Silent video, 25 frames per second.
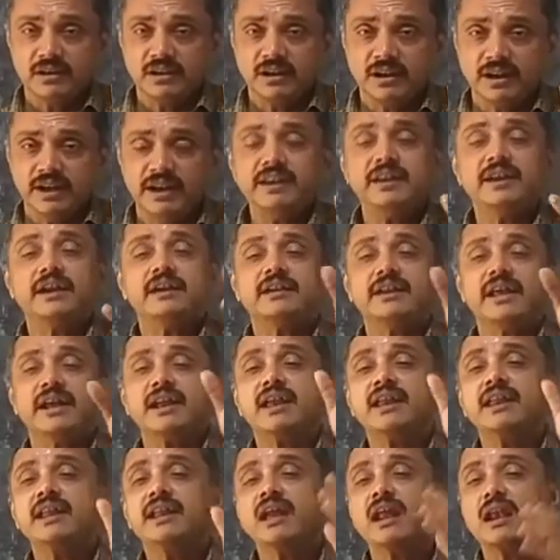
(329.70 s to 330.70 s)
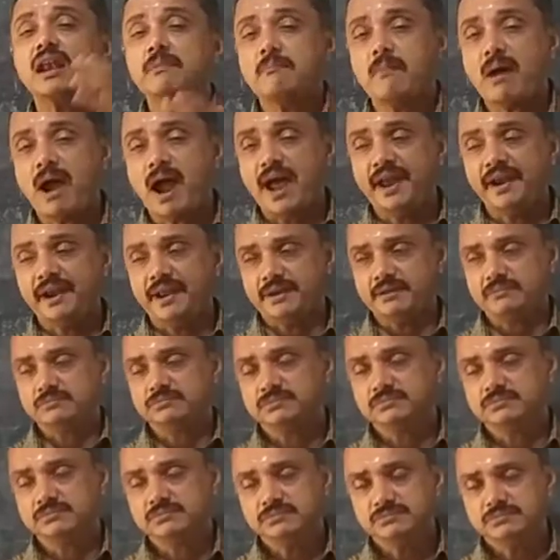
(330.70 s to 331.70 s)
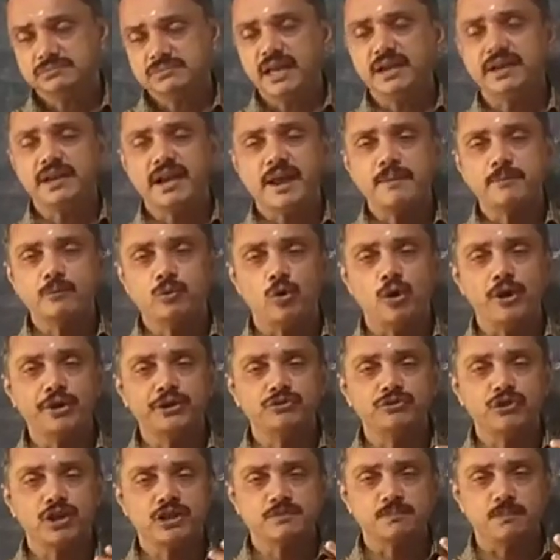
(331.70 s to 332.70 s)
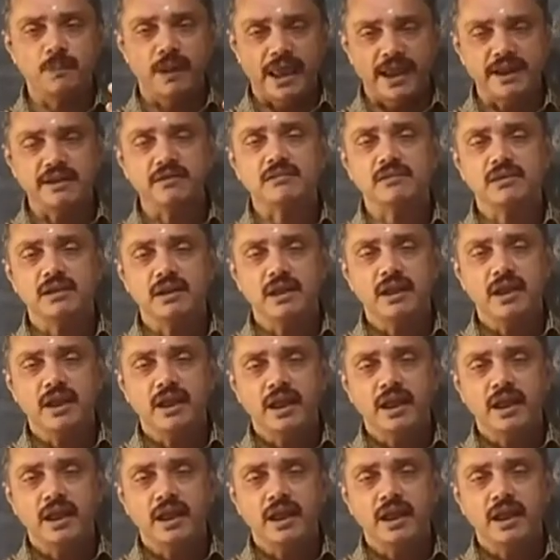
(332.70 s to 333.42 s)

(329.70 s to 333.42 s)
in a technical manner that I am going to explain.